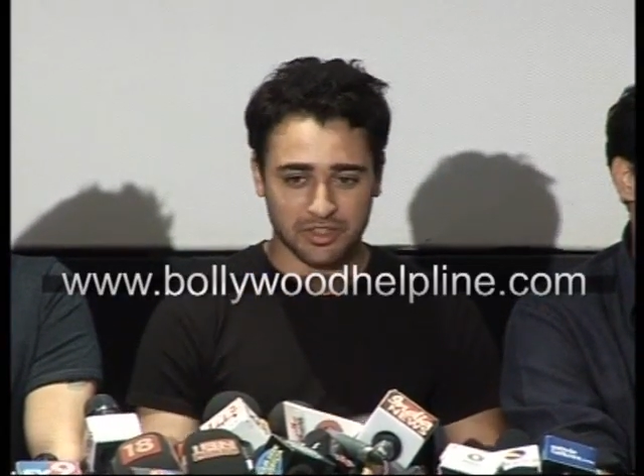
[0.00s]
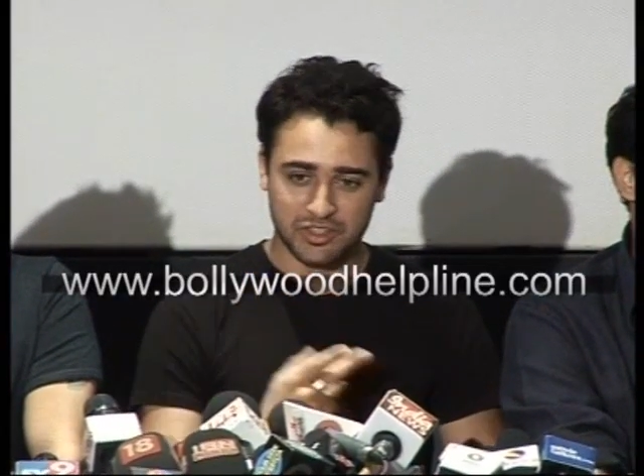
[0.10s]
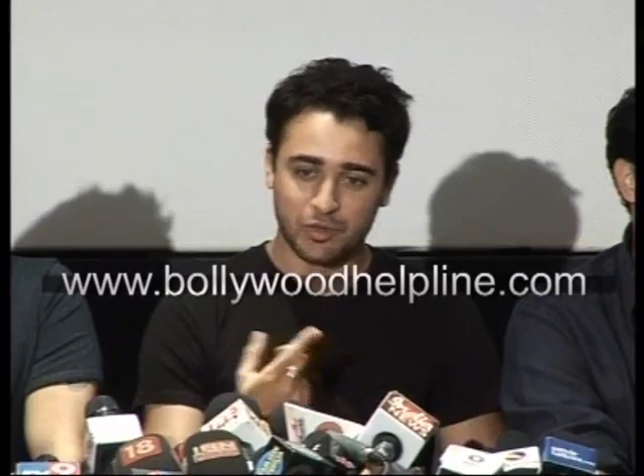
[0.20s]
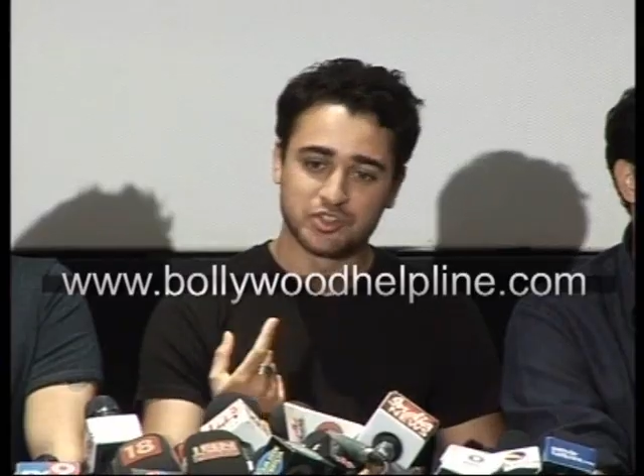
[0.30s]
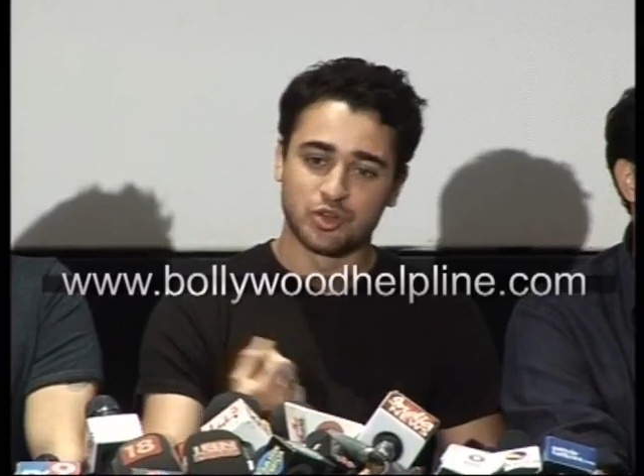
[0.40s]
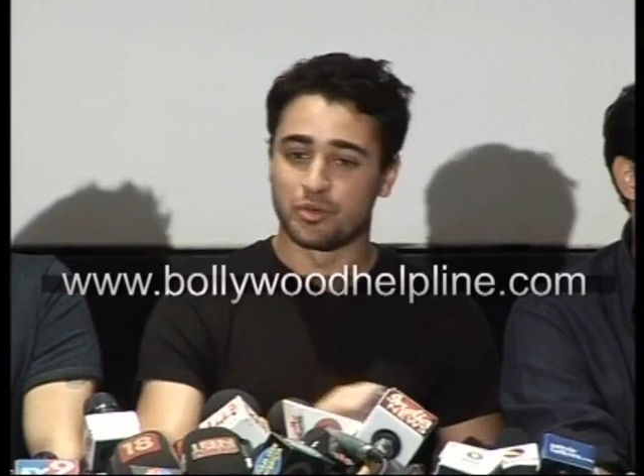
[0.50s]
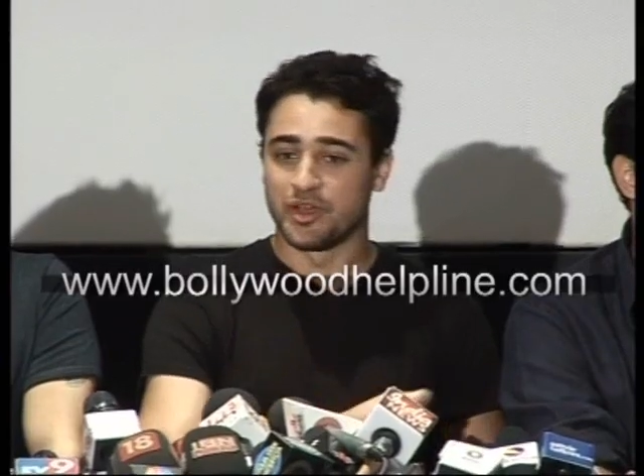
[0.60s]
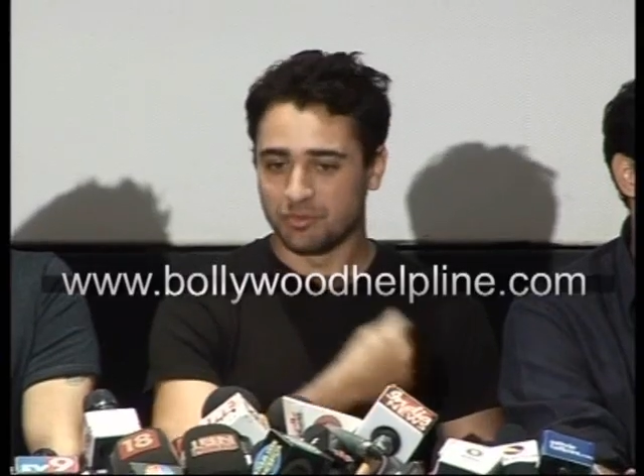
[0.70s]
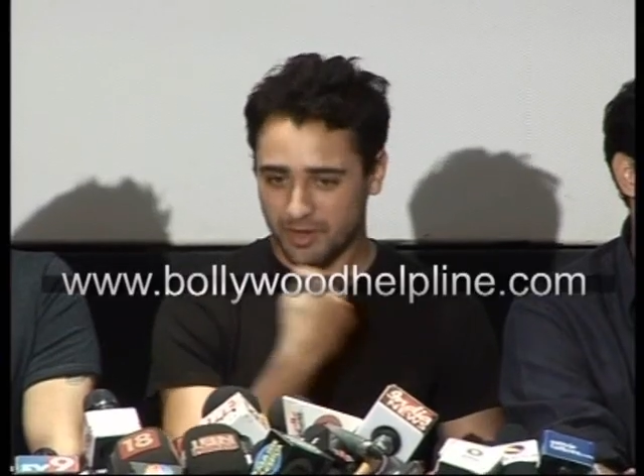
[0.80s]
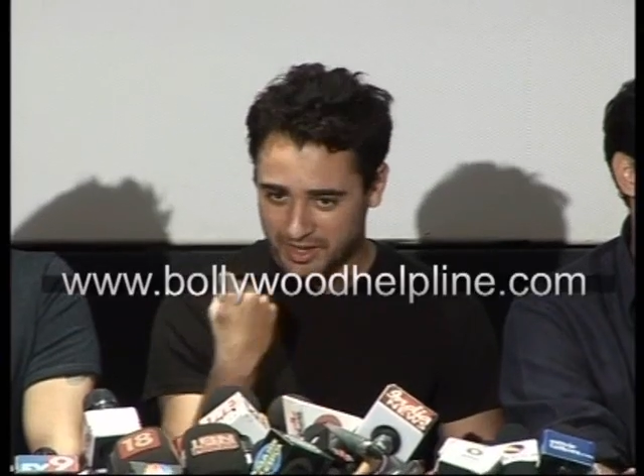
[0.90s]
you can see one
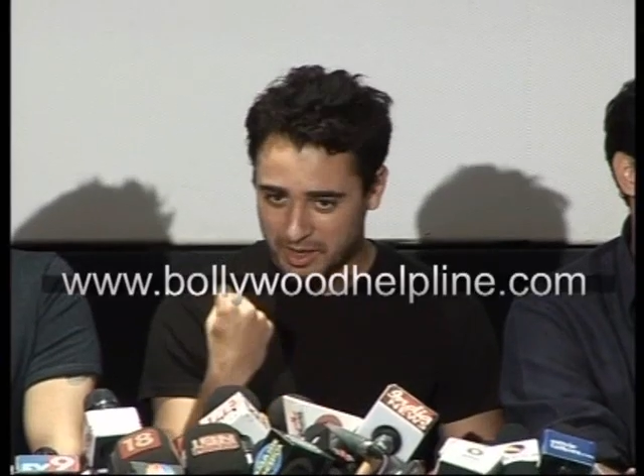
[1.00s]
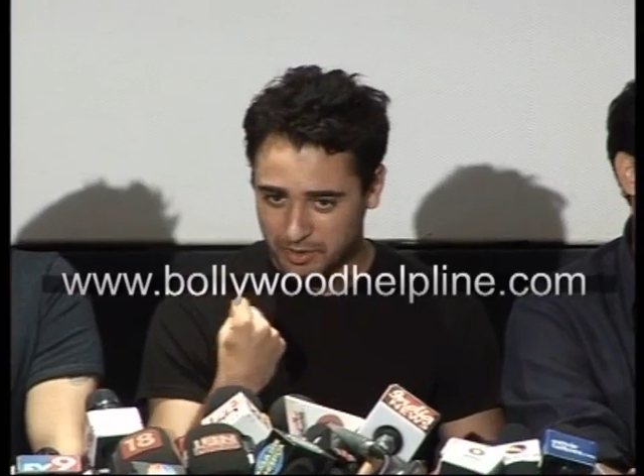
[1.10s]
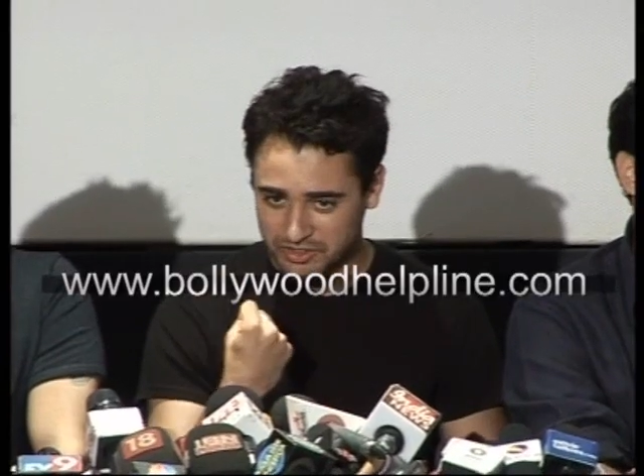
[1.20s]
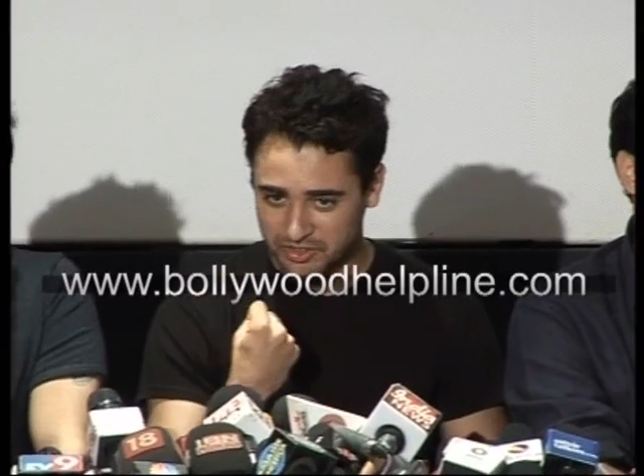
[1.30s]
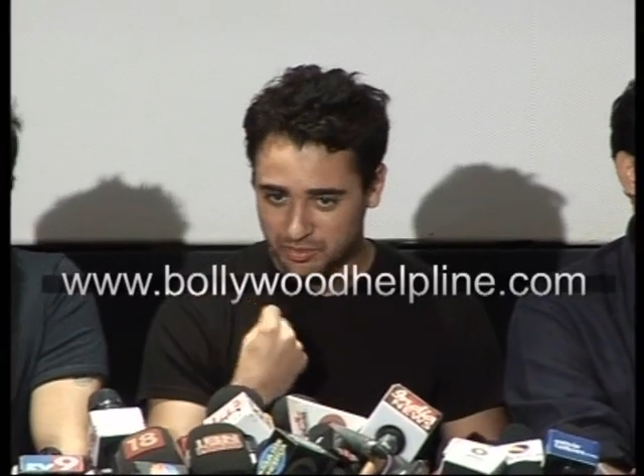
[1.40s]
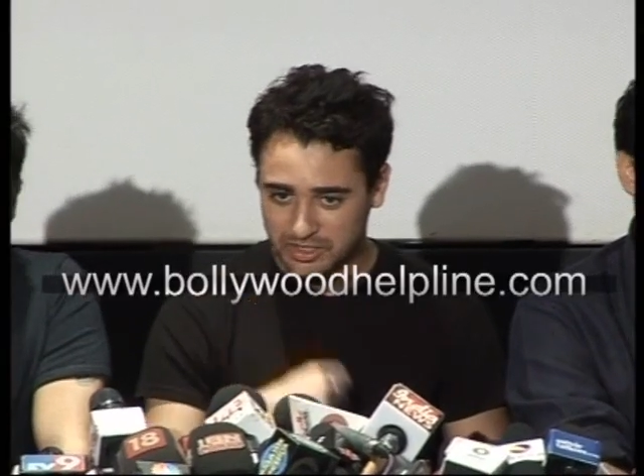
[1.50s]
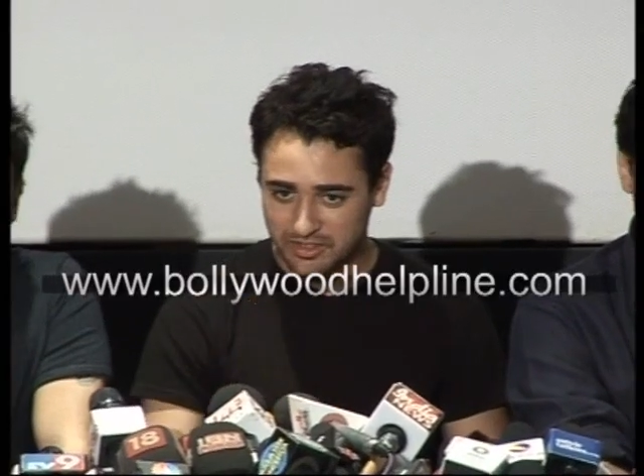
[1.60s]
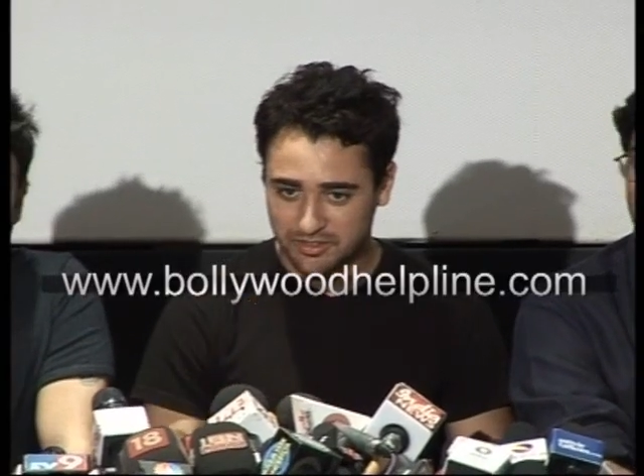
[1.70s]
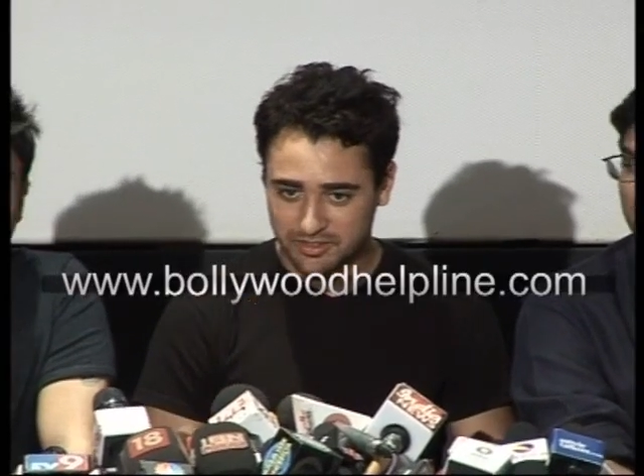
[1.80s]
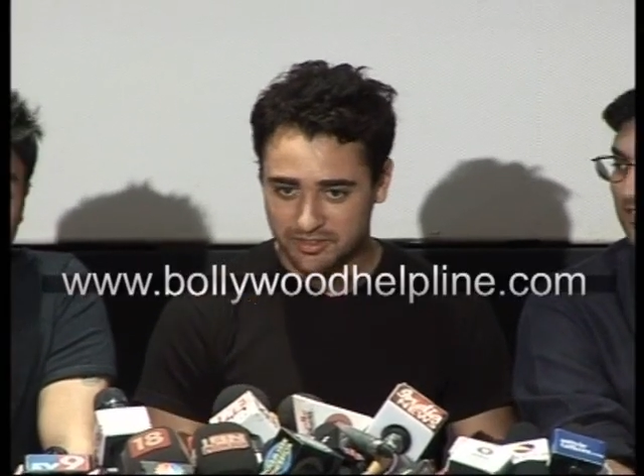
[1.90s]
shot where one guy punches me,